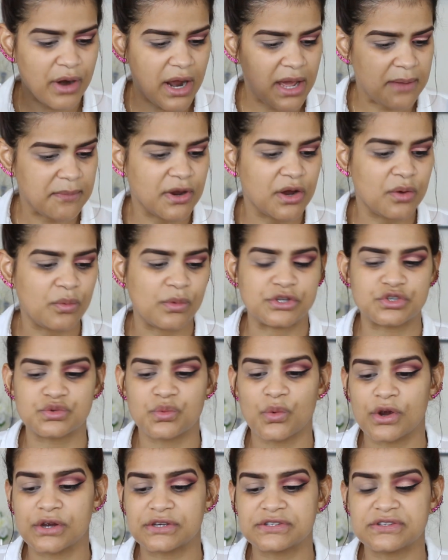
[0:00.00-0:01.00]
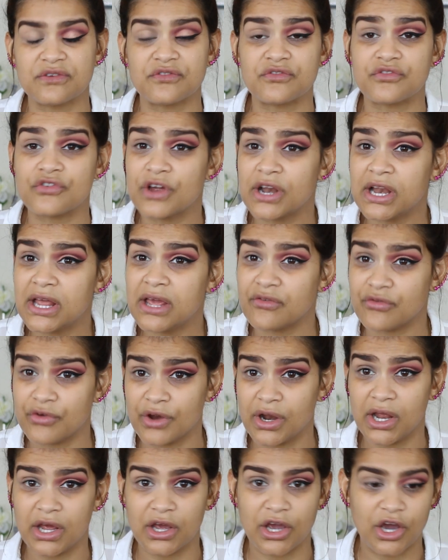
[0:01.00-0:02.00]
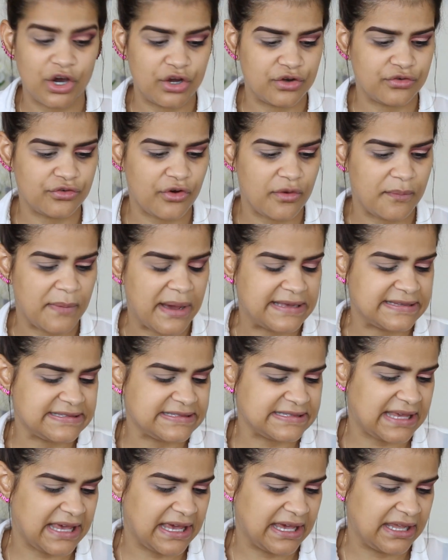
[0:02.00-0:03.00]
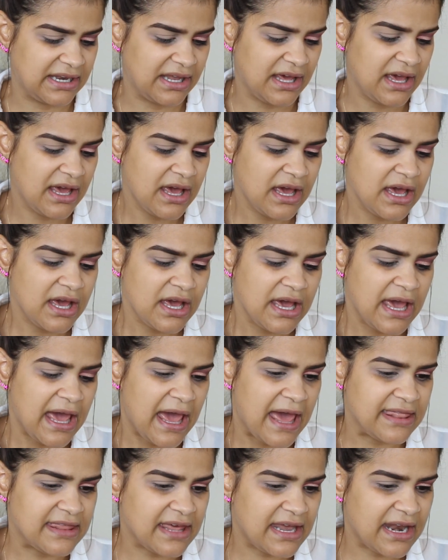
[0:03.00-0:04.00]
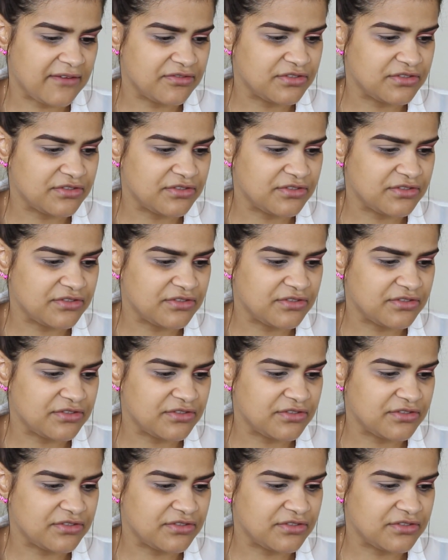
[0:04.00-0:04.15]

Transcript: primer, which works really, really good for my skin. And then